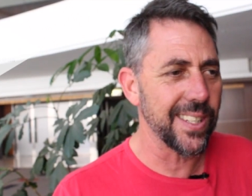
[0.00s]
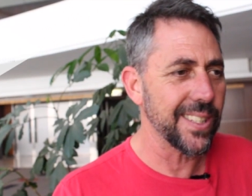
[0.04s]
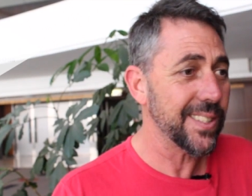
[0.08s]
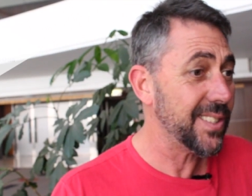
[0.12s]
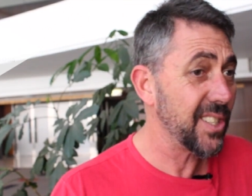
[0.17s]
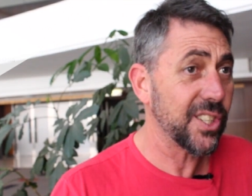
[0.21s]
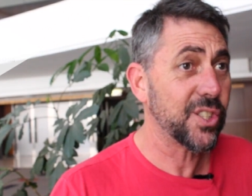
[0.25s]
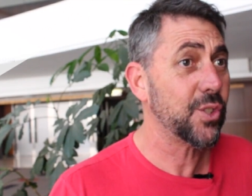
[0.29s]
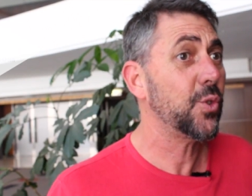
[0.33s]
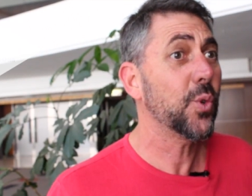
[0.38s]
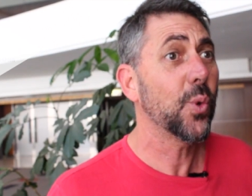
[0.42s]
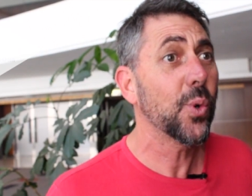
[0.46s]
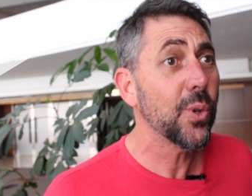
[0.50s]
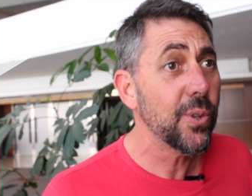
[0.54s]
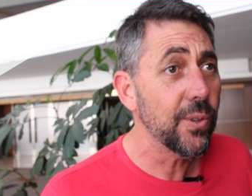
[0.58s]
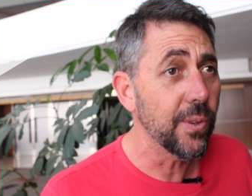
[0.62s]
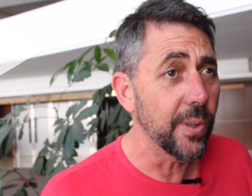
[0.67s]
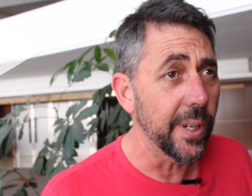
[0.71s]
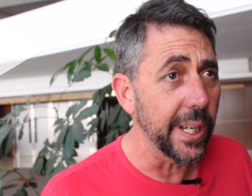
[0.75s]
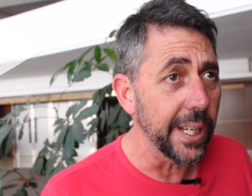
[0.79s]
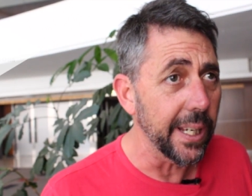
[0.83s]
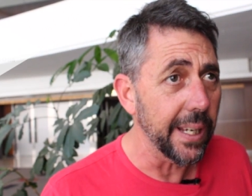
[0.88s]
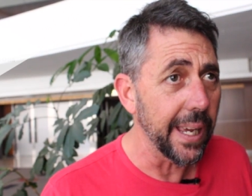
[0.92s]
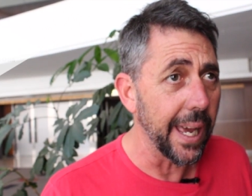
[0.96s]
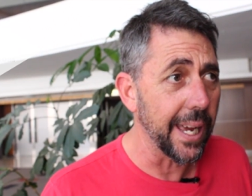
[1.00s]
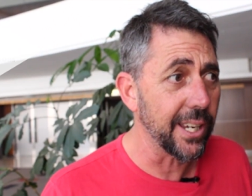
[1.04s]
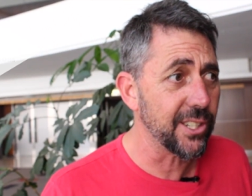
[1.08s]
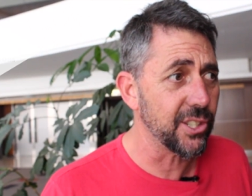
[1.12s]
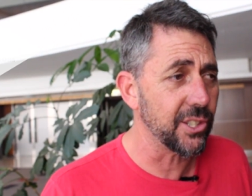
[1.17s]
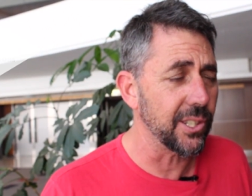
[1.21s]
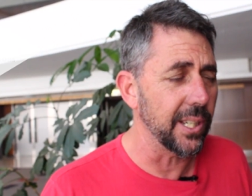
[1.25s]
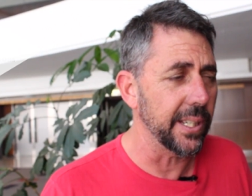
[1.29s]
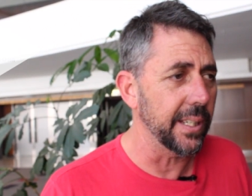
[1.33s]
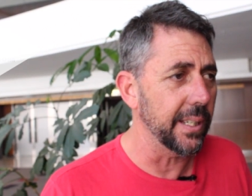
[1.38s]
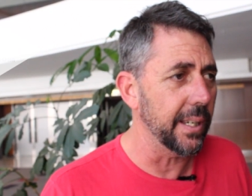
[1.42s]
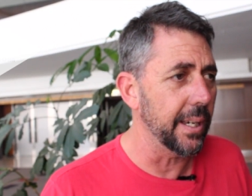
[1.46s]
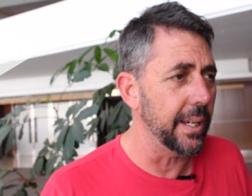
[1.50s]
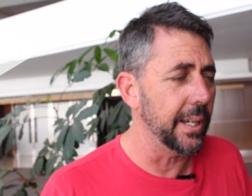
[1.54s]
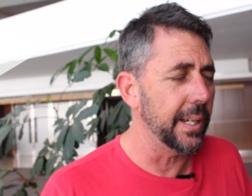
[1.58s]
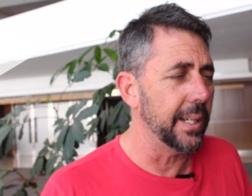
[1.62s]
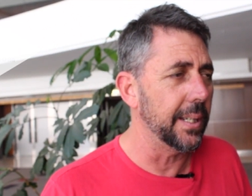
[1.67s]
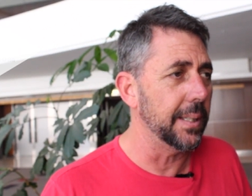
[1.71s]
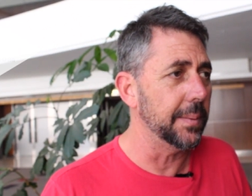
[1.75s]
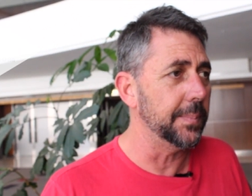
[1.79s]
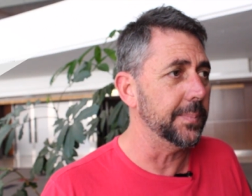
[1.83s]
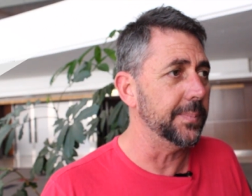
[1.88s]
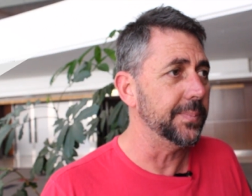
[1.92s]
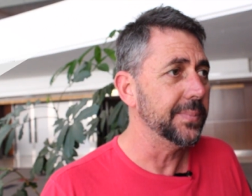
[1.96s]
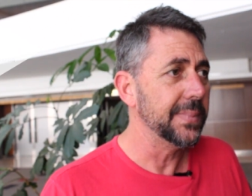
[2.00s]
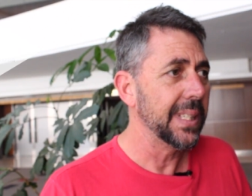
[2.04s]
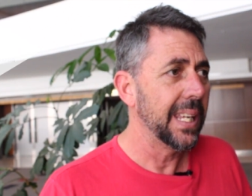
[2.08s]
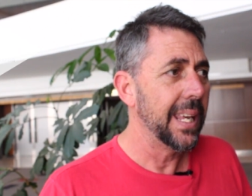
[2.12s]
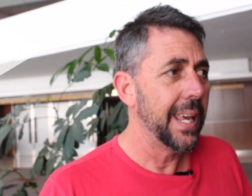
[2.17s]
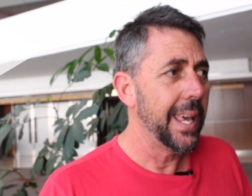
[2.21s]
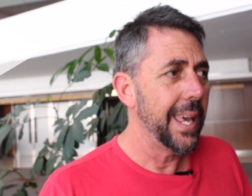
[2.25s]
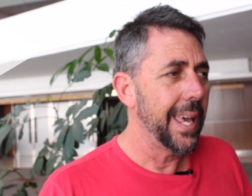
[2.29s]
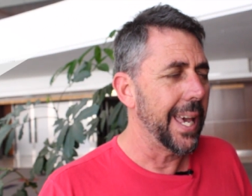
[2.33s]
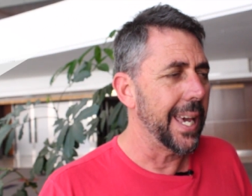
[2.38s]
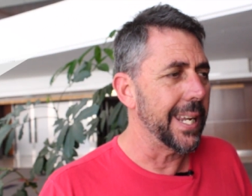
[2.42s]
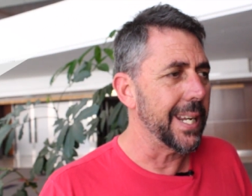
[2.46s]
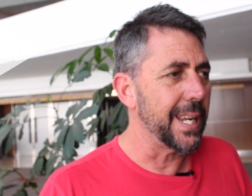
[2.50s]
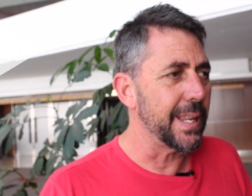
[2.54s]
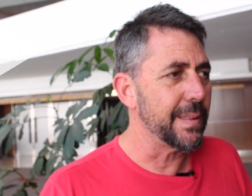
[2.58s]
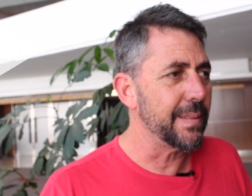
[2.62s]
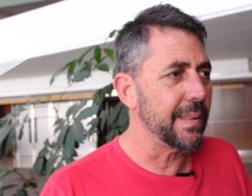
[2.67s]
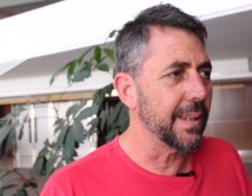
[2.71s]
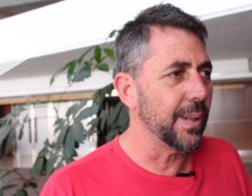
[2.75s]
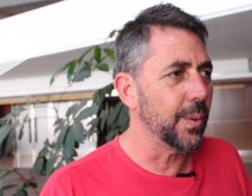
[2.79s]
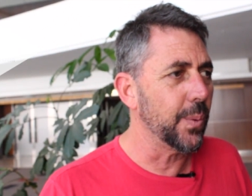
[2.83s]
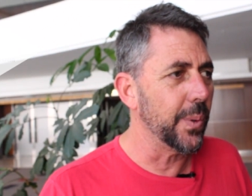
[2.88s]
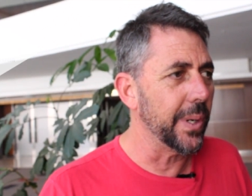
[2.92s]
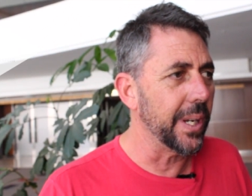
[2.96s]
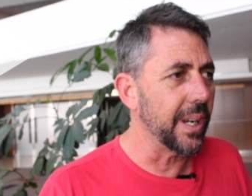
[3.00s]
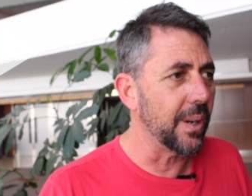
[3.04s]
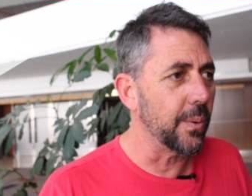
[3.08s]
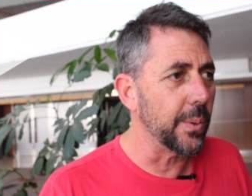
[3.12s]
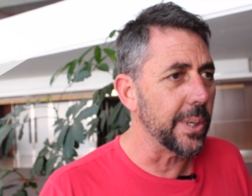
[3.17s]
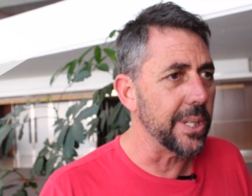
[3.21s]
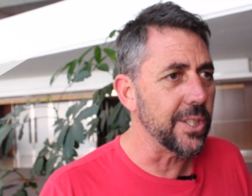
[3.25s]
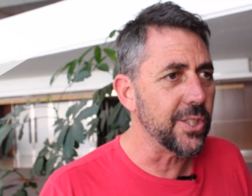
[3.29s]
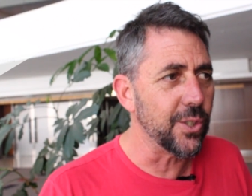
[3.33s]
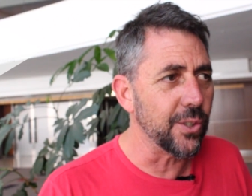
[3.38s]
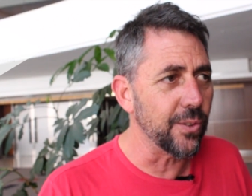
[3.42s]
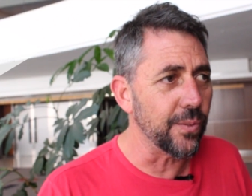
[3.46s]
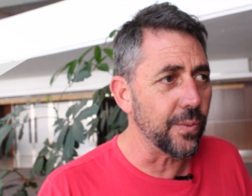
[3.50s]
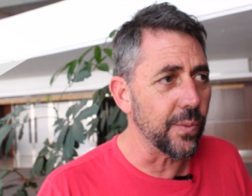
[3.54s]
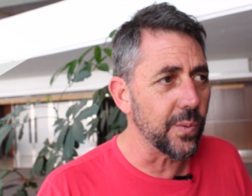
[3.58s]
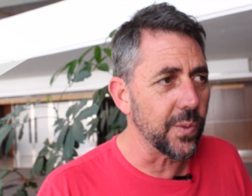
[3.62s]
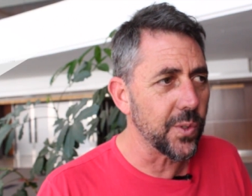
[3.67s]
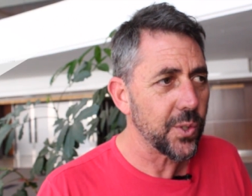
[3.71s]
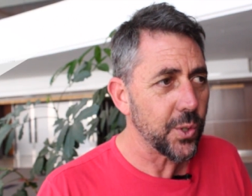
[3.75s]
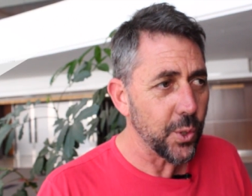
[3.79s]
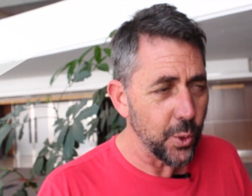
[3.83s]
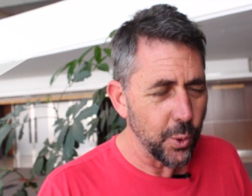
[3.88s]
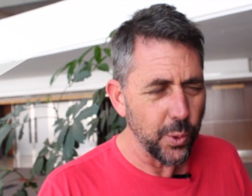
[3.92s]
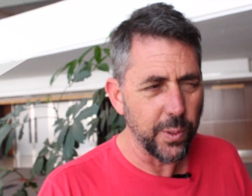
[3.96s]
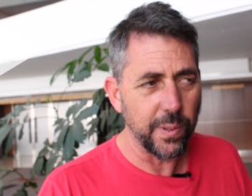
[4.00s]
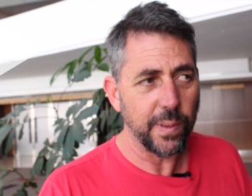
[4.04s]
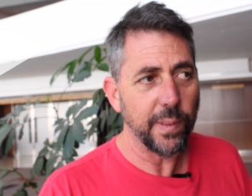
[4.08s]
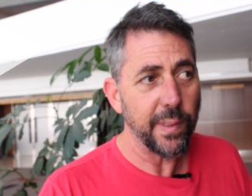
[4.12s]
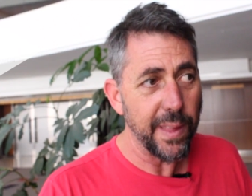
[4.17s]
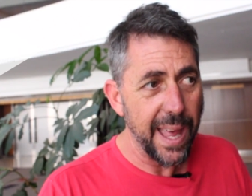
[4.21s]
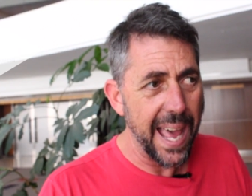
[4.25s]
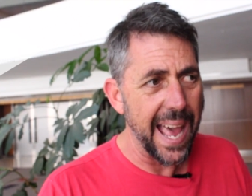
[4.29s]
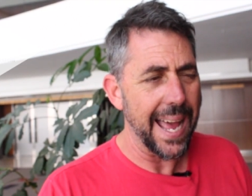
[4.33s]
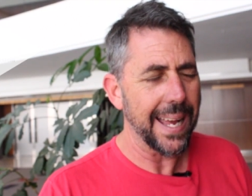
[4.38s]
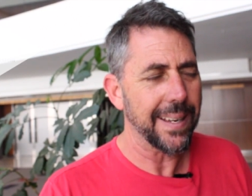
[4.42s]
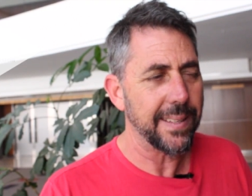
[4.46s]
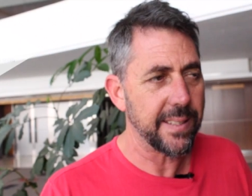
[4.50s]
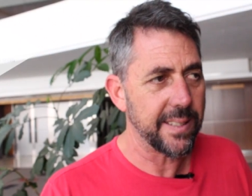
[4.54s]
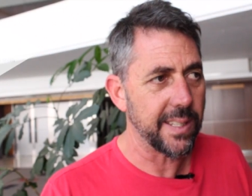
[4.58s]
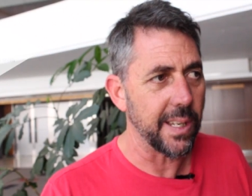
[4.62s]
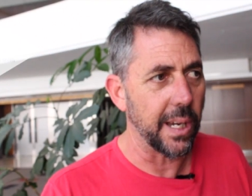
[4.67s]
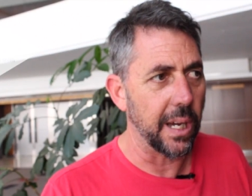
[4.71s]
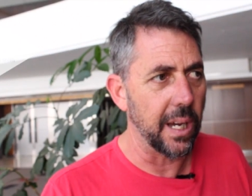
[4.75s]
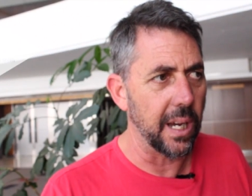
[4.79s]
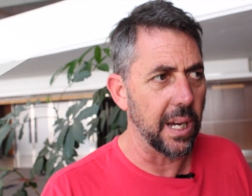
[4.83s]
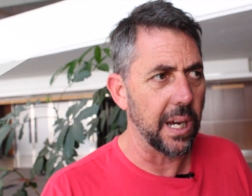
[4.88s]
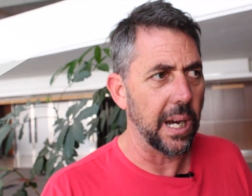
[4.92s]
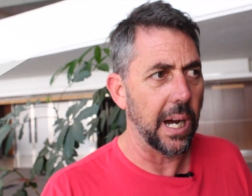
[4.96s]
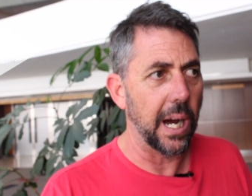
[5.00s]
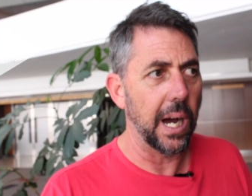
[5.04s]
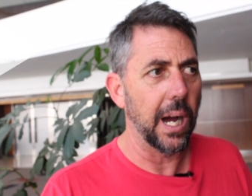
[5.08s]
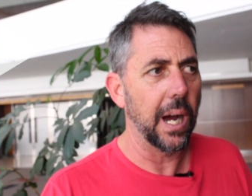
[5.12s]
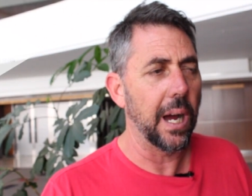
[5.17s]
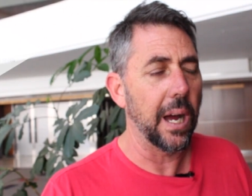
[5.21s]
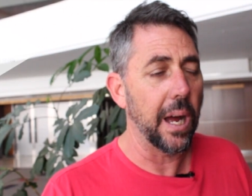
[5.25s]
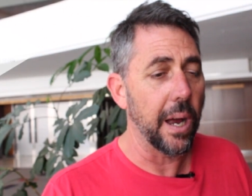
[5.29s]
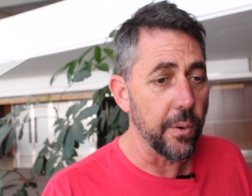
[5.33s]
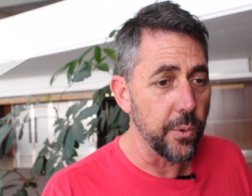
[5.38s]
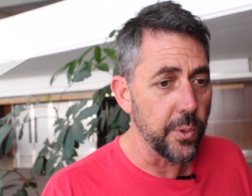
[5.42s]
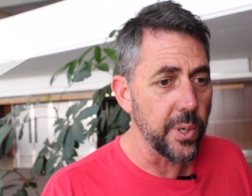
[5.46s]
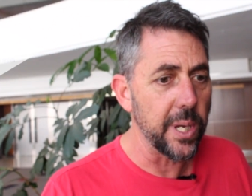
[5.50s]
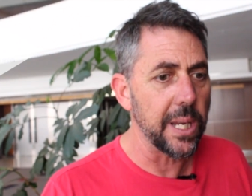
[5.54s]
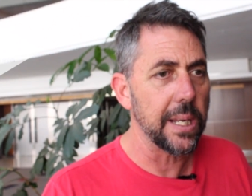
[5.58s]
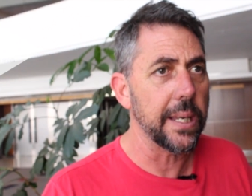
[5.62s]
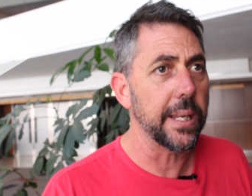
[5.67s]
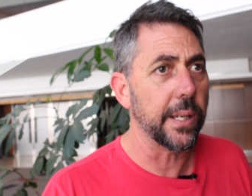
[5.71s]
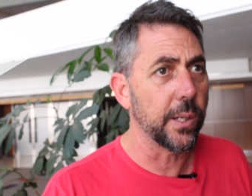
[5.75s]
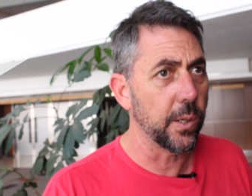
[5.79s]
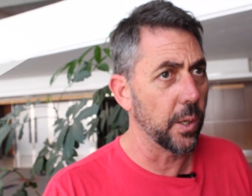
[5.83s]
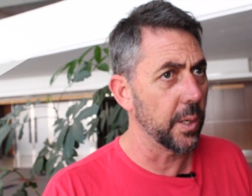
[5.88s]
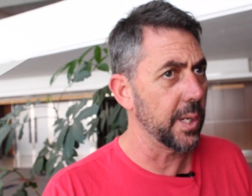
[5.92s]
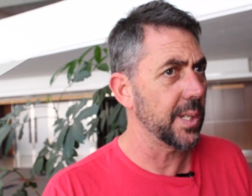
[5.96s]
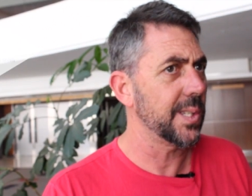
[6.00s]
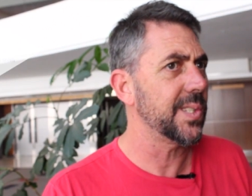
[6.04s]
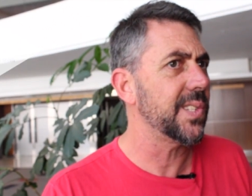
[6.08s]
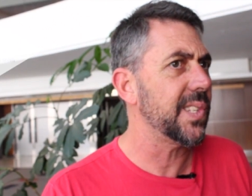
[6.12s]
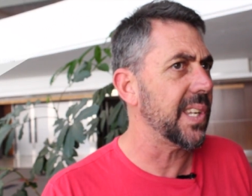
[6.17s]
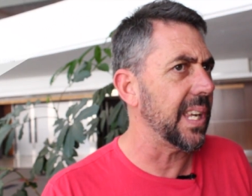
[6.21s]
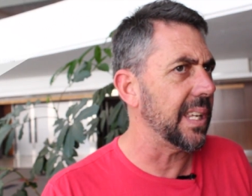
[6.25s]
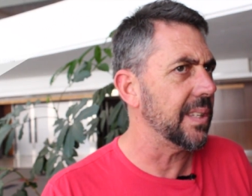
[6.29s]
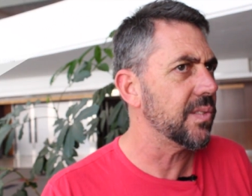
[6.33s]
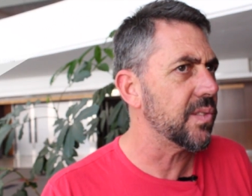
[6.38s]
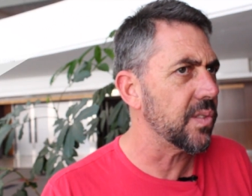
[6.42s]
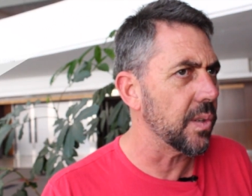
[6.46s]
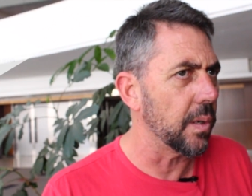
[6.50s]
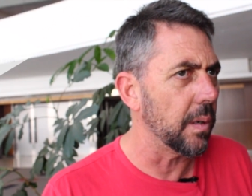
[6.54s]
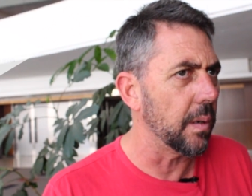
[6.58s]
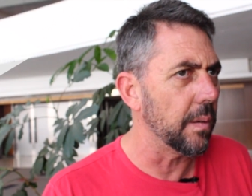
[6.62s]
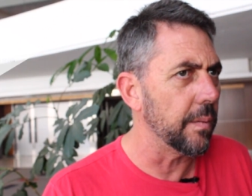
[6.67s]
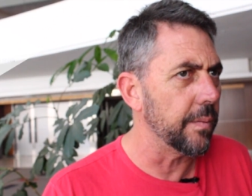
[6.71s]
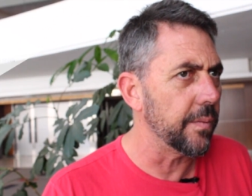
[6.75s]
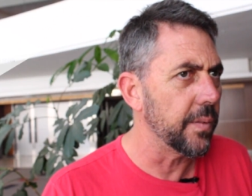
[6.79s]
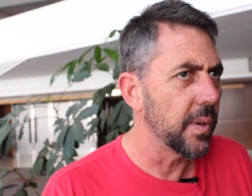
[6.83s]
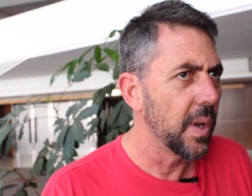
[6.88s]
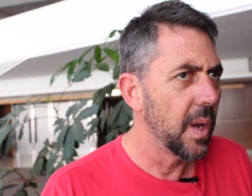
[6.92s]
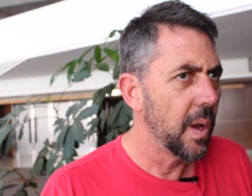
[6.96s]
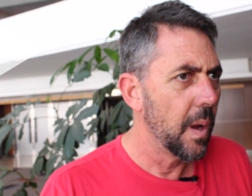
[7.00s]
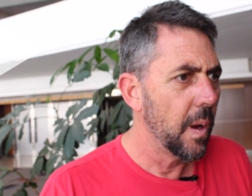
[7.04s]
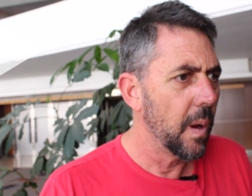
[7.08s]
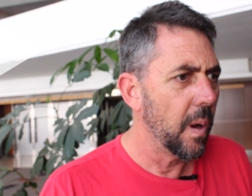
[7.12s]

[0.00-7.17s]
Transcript: It's extraordinary, yeah. actually. Um, and I think when I went to shoot that, uh, I, I, really got a sense of